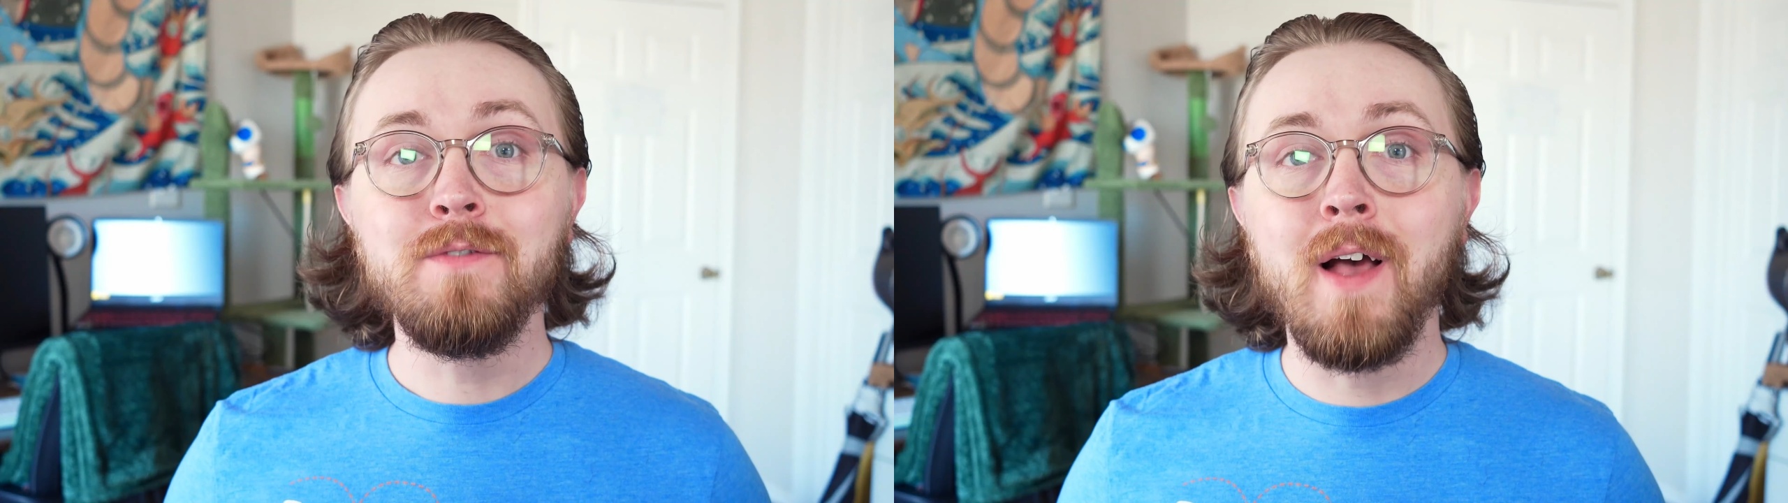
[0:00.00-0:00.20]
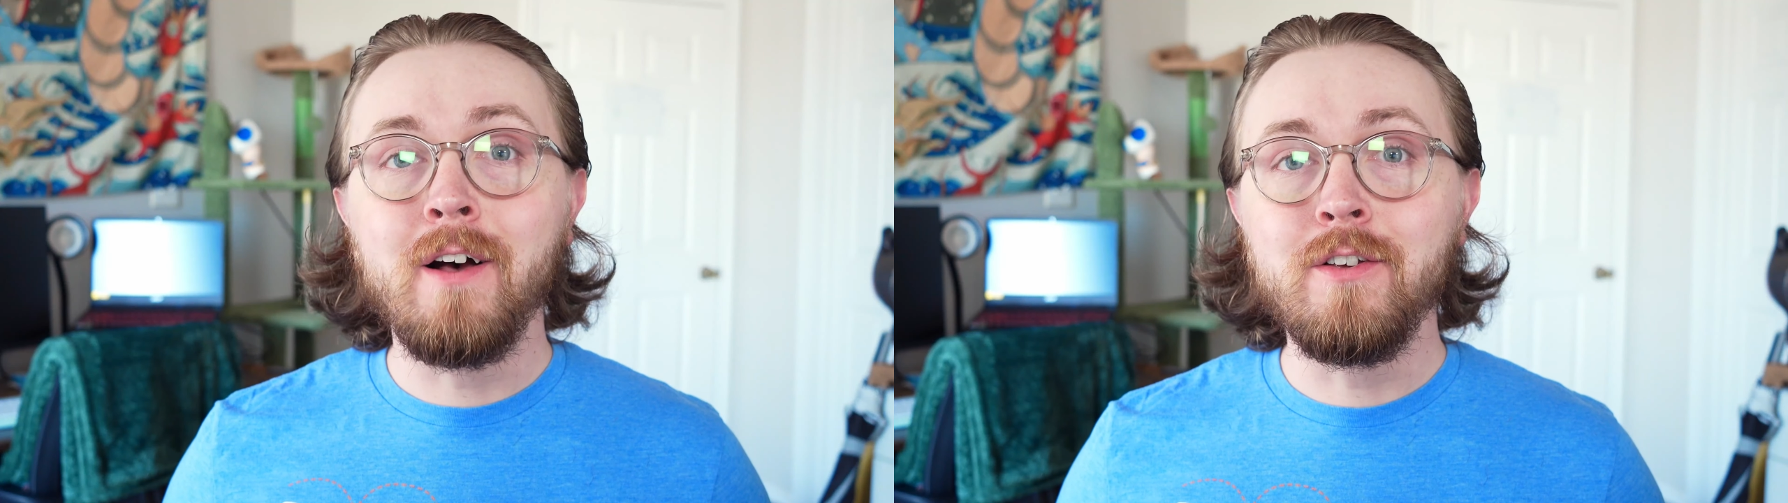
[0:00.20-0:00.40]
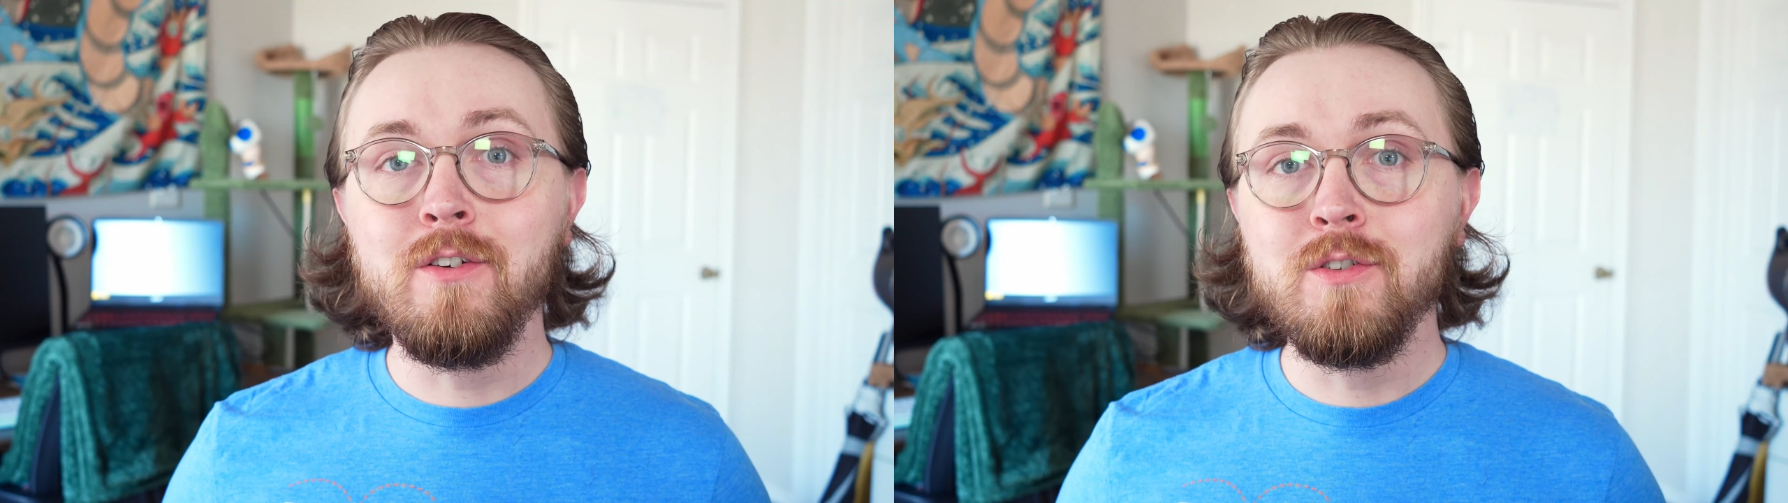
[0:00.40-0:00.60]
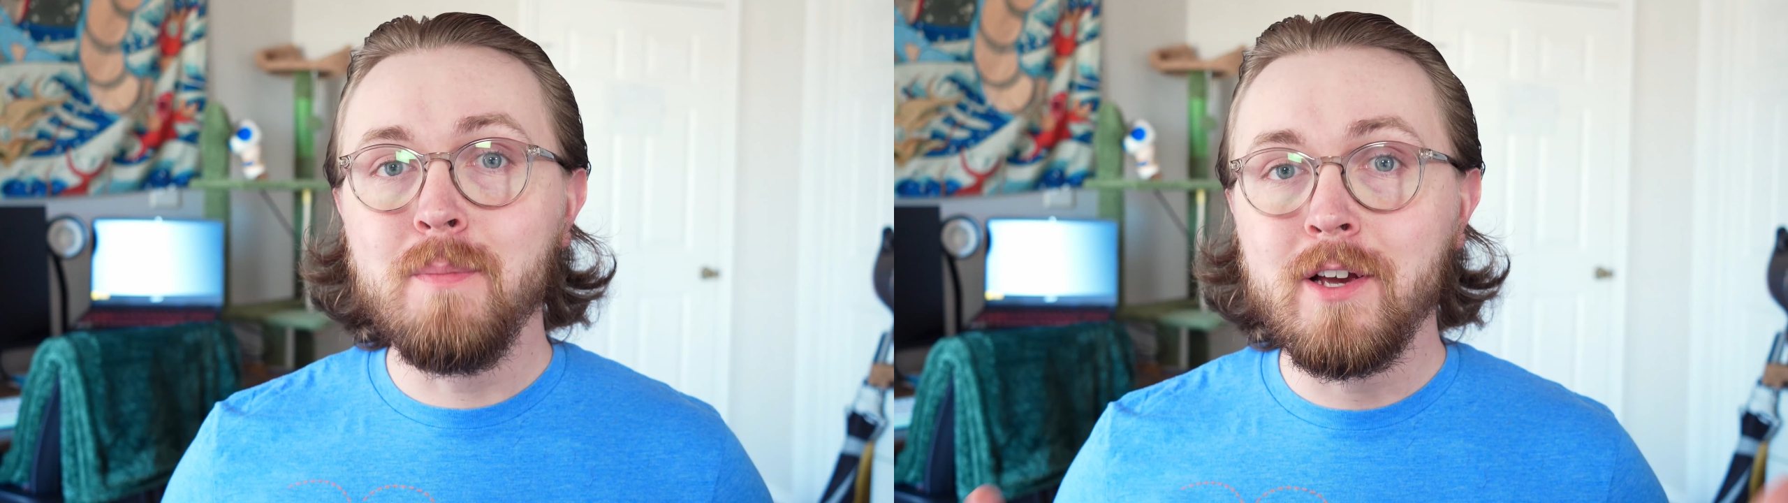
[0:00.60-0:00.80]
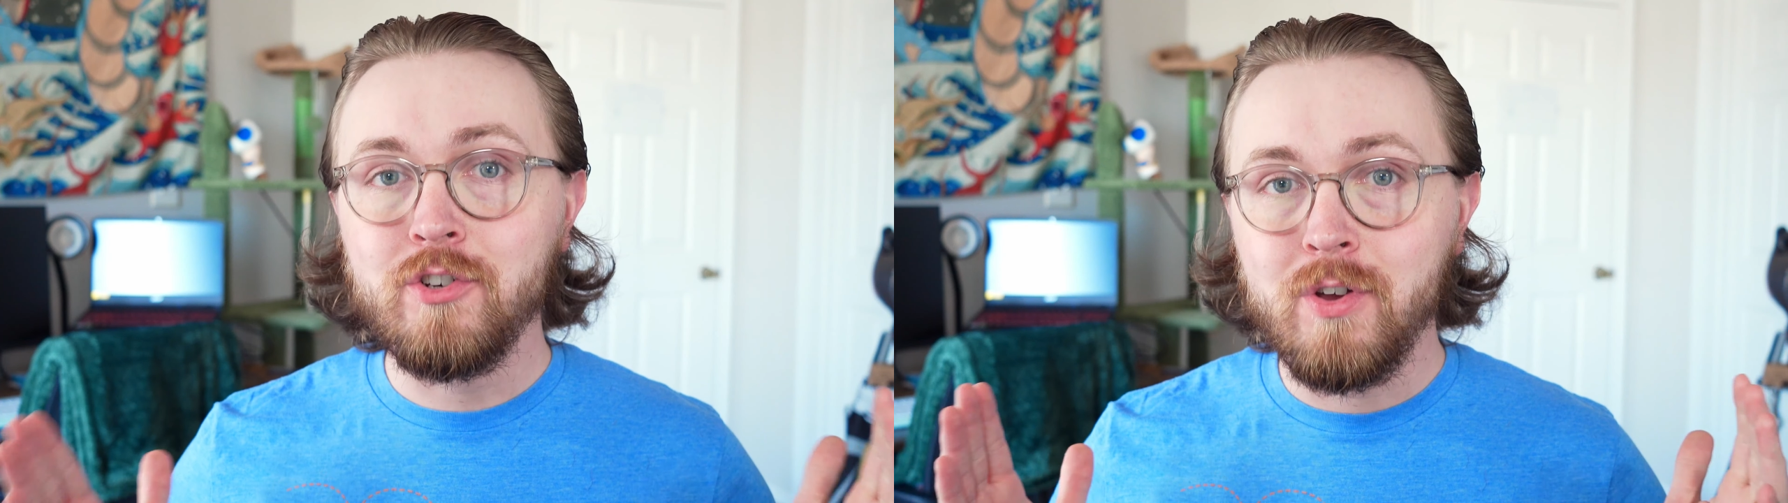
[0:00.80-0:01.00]
values
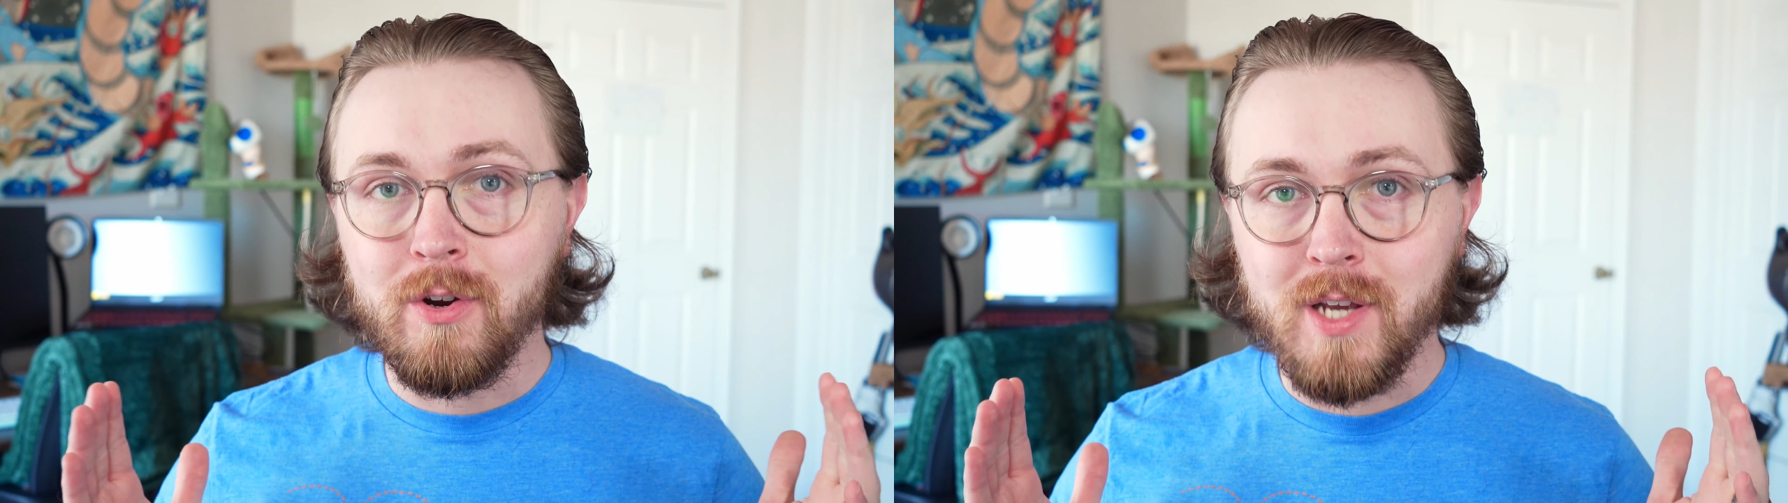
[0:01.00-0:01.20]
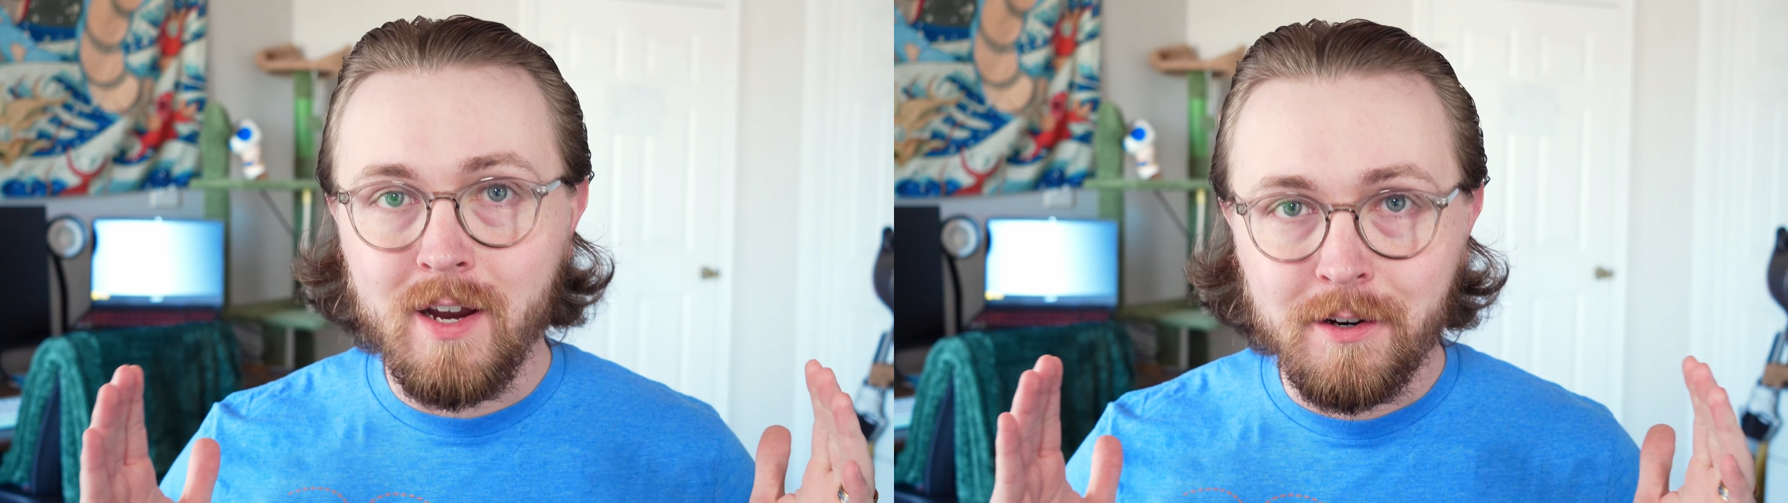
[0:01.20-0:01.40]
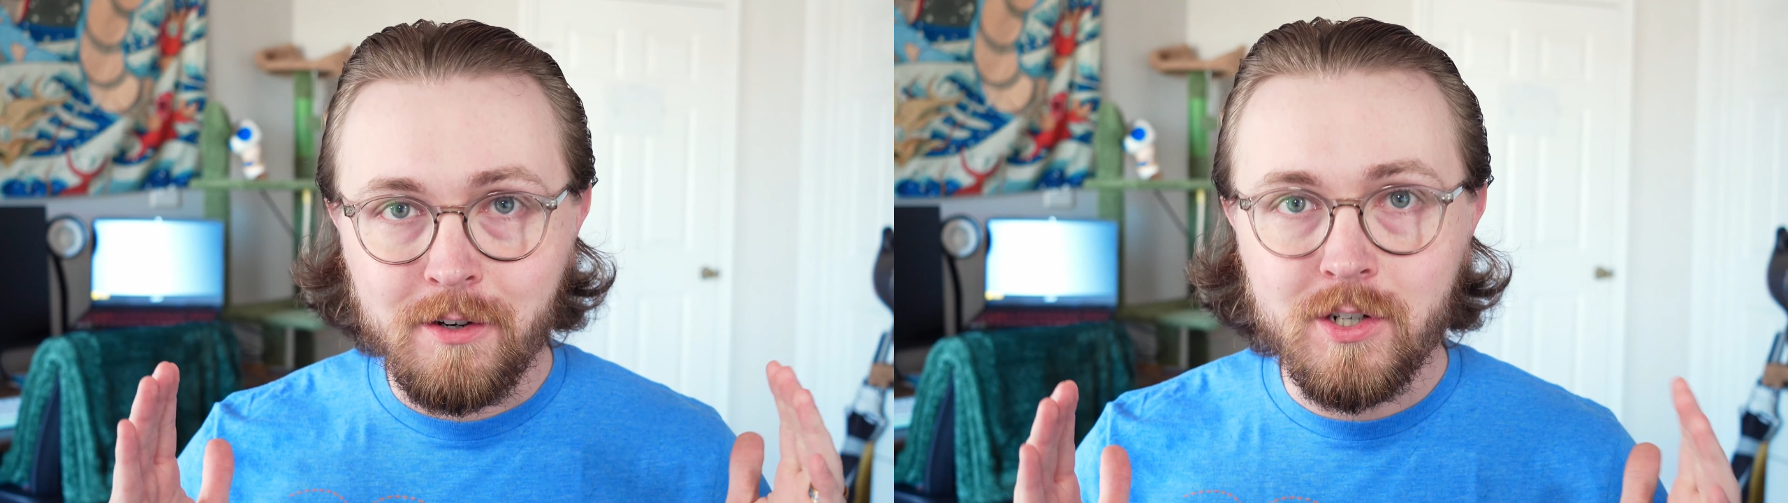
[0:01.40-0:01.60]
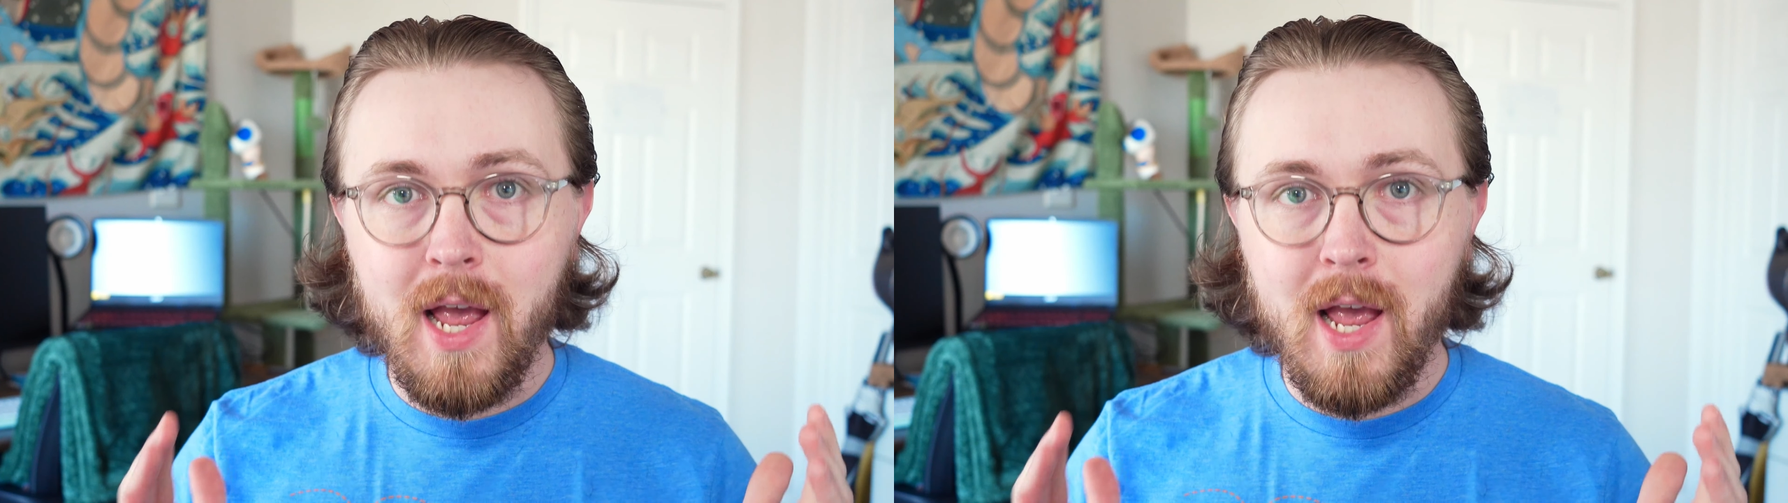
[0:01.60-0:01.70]
measure your character's